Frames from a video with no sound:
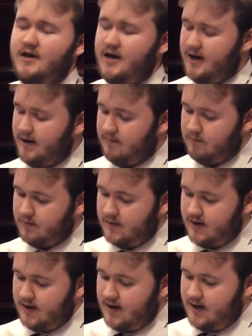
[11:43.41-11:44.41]

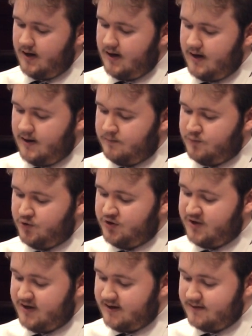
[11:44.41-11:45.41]
But
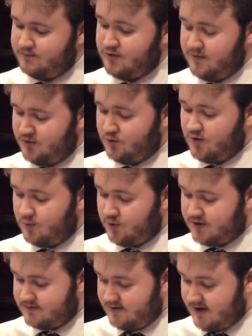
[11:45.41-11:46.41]

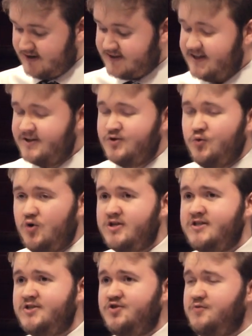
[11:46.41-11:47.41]
what I see as the
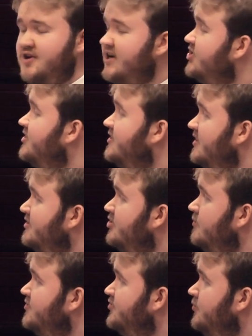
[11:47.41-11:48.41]
worst discrimination, it
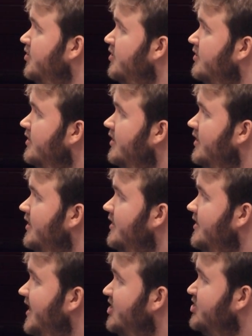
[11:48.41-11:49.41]
comes from our
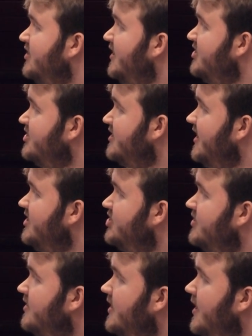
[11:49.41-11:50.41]
national
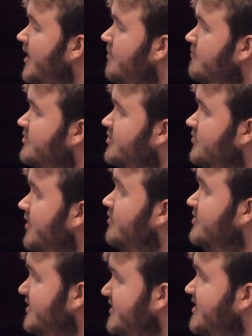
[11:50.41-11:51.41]
legislation,
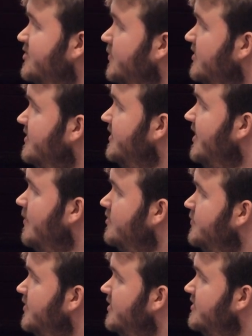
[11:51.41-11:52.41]
surrounds accessibility and
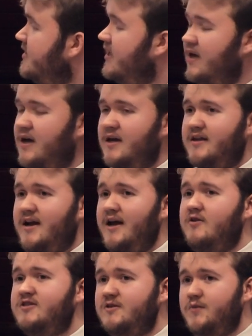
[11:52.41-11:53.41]
habitability, that a
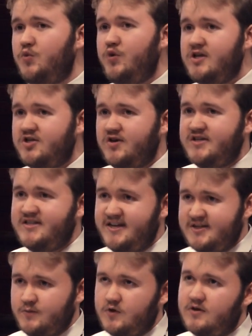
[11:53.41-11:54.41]
house can be wheelchair
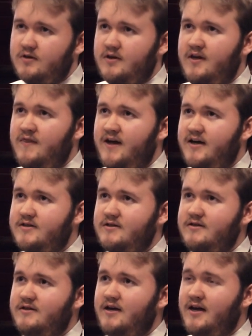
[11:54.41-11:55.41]
accessible in that.
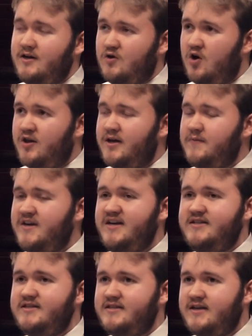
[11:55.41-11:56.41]
And all that
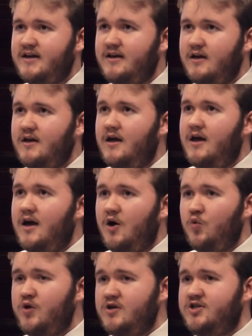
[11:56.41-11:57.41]
means is that
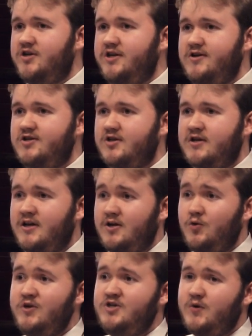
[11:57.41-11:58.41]
a wheelchair user can
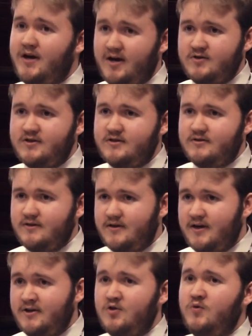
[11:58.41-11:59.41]
go into a house
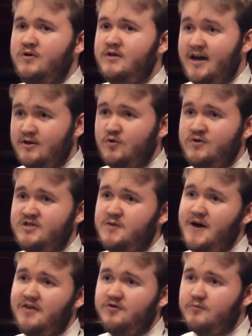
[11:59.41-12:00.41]
and can go into the
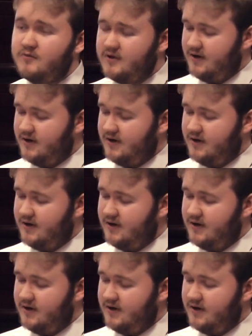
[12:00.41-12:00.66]
bathroom.